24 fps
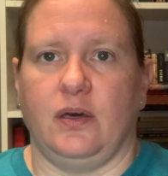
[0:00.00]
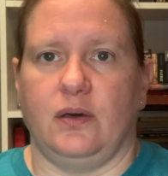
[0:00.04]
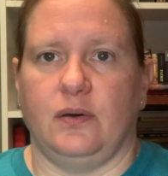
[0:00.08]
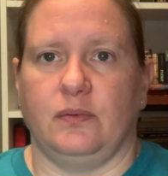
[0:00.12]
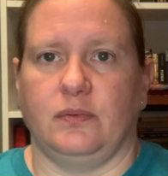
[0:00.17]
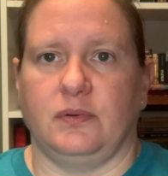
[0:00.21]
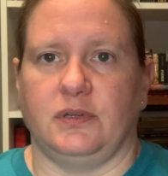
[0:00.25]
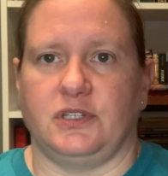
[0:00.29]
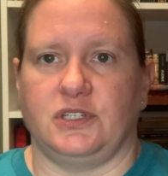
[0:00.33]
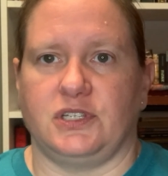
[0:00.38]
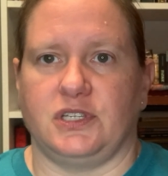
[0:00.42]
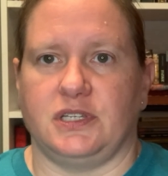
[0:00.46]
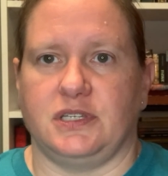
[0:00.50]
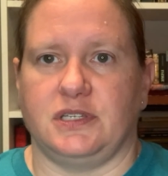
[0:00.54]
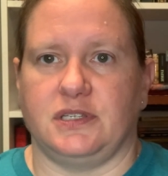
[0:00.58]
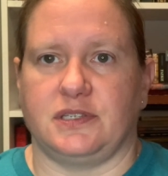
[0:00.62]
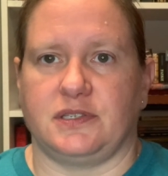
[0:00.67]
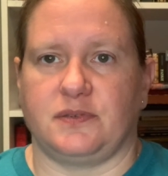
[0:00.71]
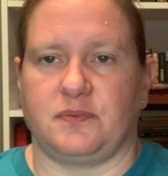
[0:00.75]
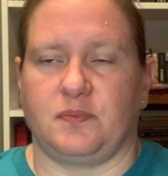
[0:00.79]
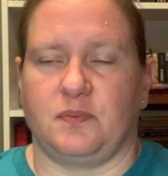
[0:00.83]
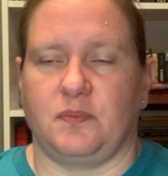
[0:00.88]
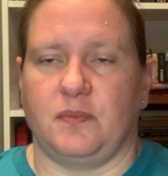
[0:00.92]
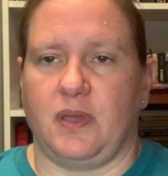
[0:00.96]
which
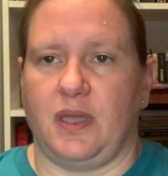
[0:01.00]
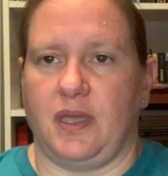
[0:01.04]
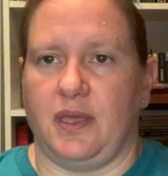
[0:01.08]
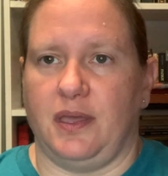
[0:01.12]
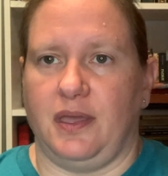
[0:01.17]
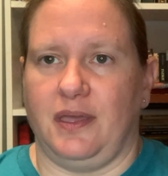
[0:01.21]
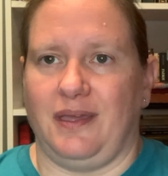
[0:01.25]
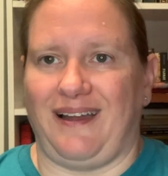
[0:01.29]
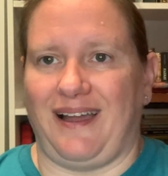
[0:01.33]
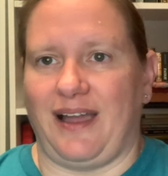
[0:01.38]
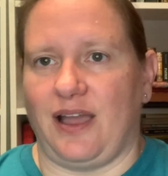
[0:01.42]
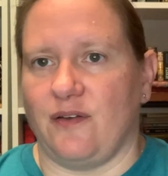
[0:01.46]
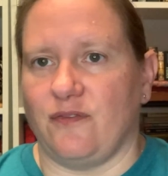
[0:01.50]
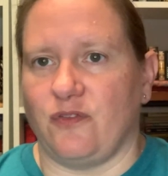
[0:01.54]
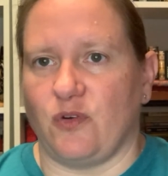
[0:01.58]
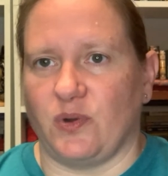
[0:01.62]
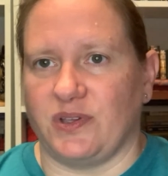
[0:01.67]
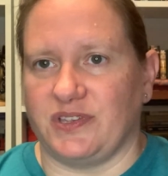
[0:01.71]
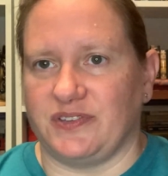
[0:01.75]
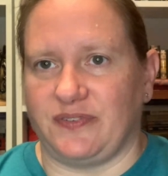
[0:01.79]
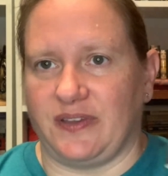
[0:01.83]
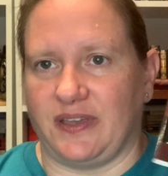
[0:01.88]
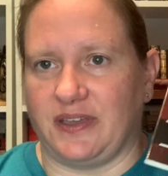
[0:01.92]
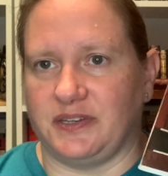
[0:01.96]
is, I've
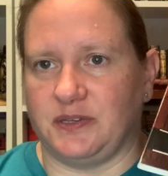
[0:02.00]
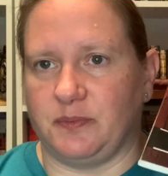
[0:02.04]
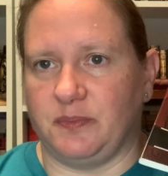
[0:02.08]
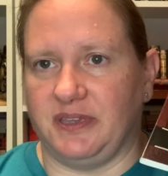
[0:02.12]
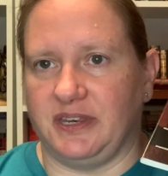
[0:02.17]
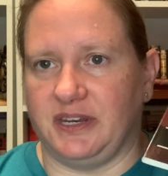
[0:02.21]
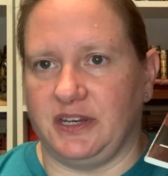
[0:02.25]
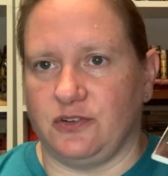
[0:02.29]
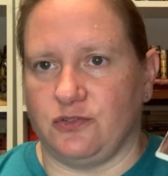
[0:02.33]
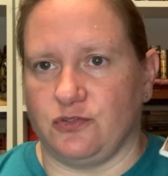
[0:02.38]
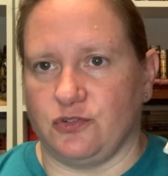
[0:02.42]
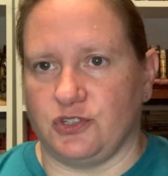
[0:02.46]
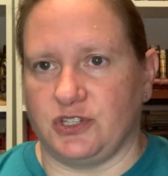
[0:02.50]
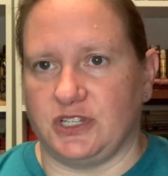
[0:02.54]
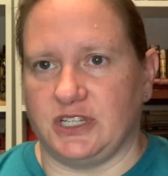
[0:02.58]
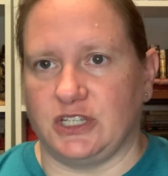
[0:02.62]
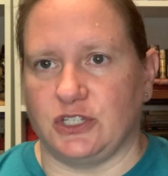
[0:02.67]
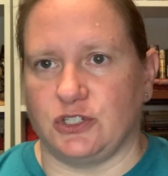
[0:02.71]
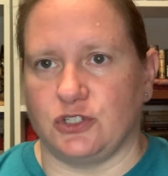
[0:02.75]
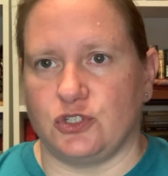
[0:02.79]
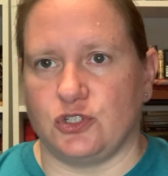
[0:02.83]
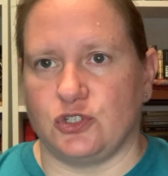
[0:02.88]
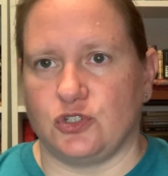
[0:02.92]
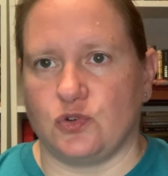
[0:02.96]
always found to be an
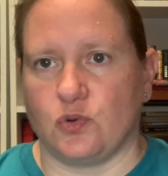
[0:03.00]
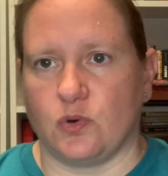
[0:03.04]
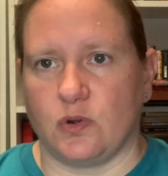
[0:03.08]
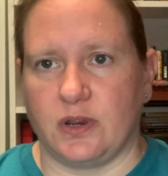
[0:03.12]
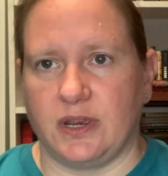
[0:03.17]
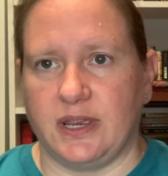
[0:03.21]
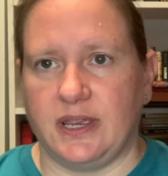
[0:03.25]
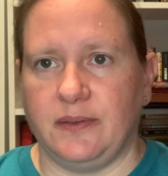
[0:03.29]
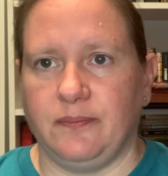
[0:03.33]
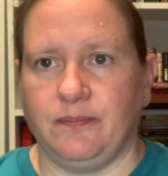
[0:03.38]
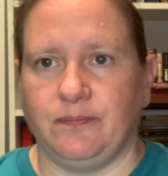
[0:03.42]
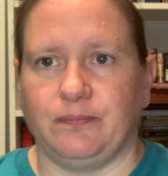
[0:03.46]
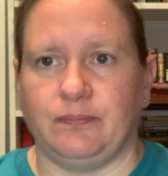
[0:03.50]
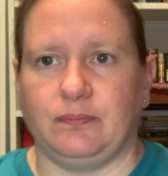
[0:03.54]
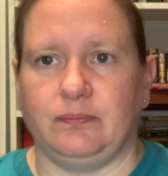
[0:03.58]
interesting story.